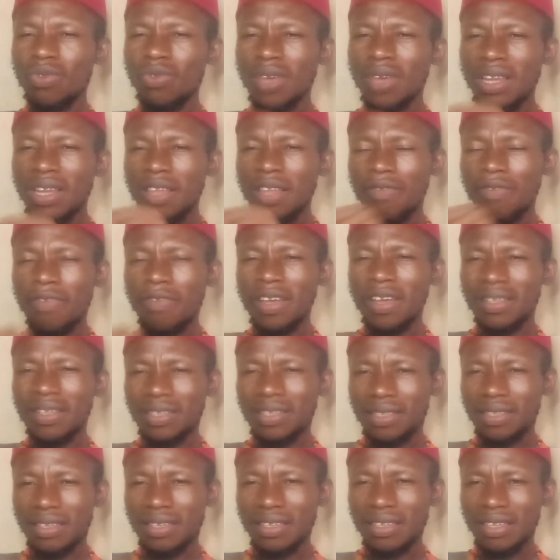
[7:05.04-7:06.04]
to any
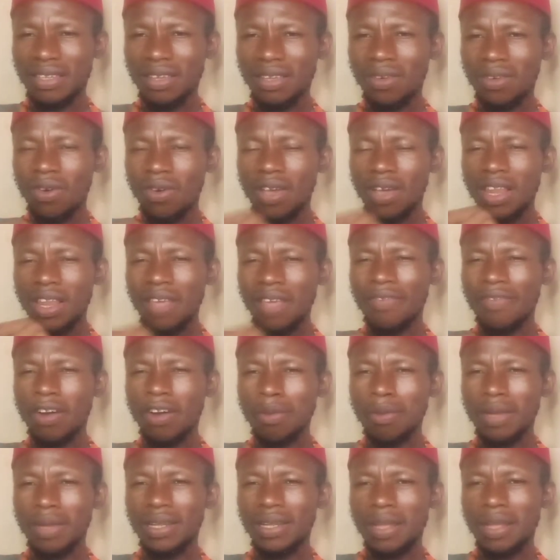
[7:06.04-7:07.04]
event or any
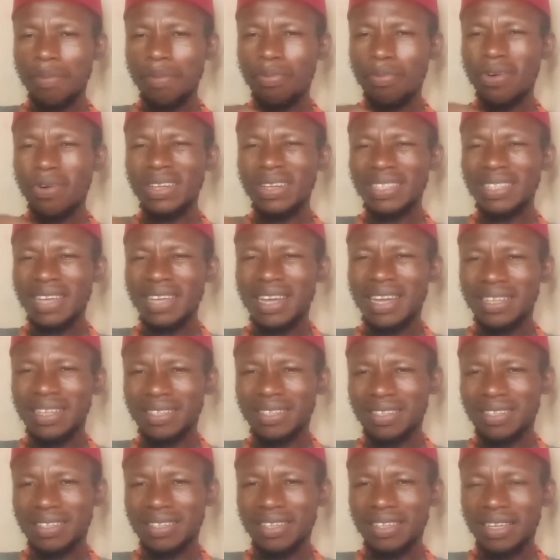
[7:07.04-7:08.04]
environment, they point
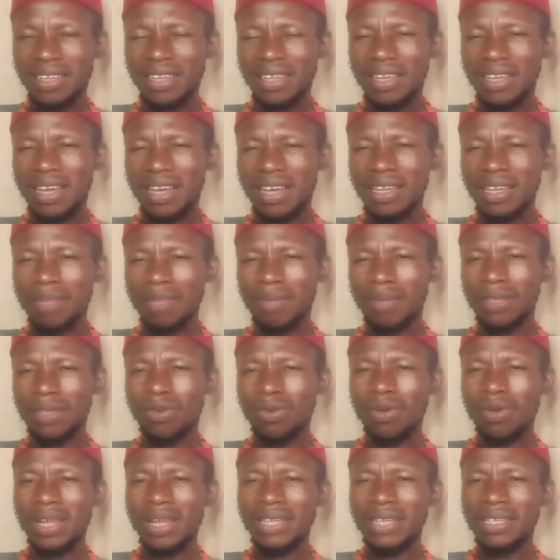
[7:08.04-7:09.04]
hand at a
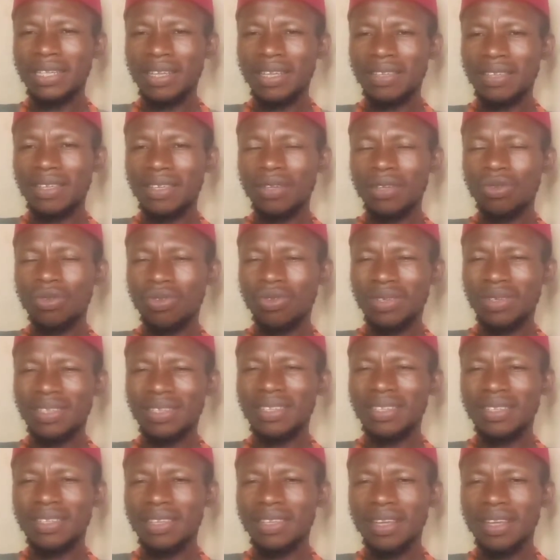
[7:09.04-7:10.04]
particular chair and say you should
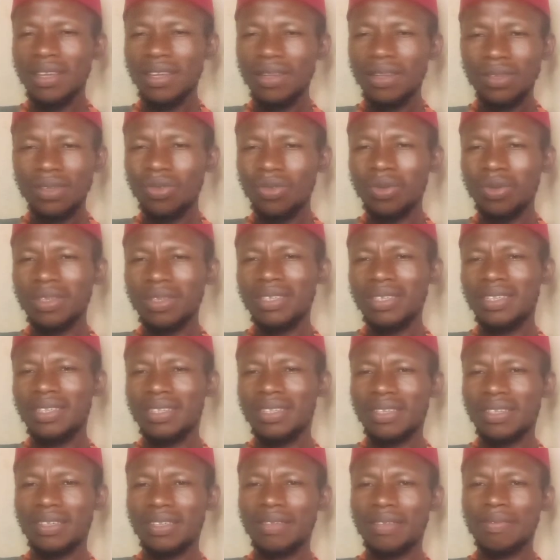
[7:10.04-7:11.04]
sit here, don't
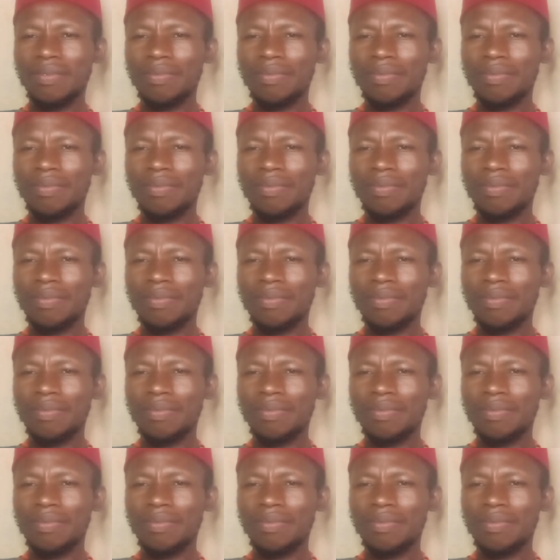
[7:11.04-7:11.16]
sit.